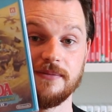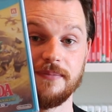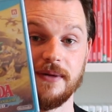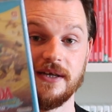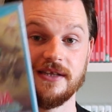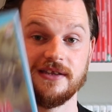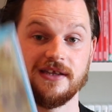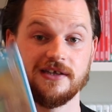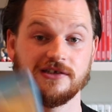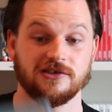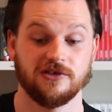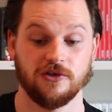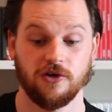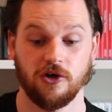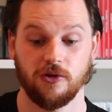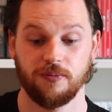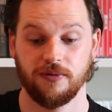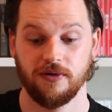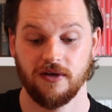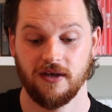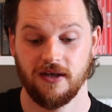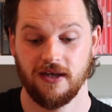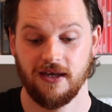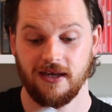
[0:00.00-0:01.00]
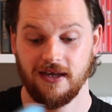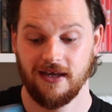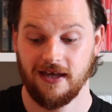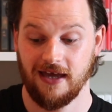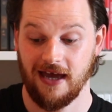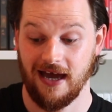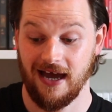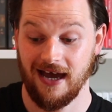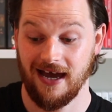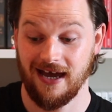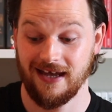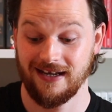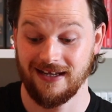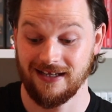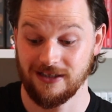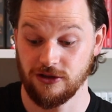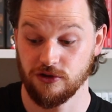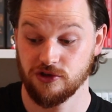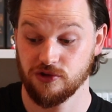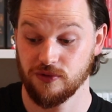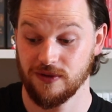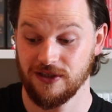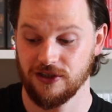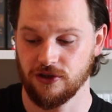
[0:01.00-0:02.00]
to pick this up and it
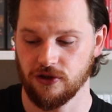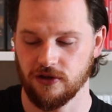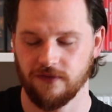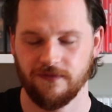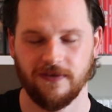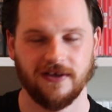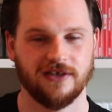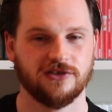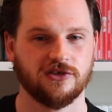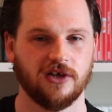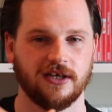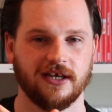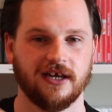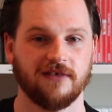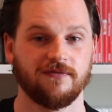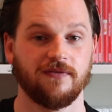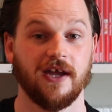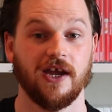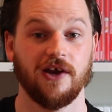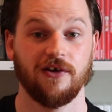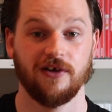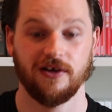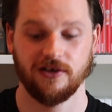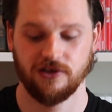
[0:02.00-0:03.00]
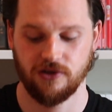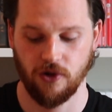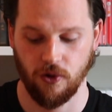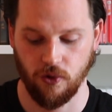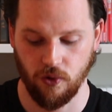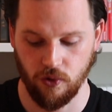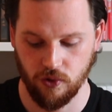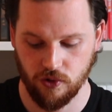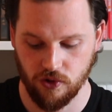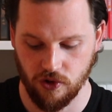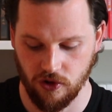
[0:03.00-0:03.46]
looks really good. I think it's got like a variant gold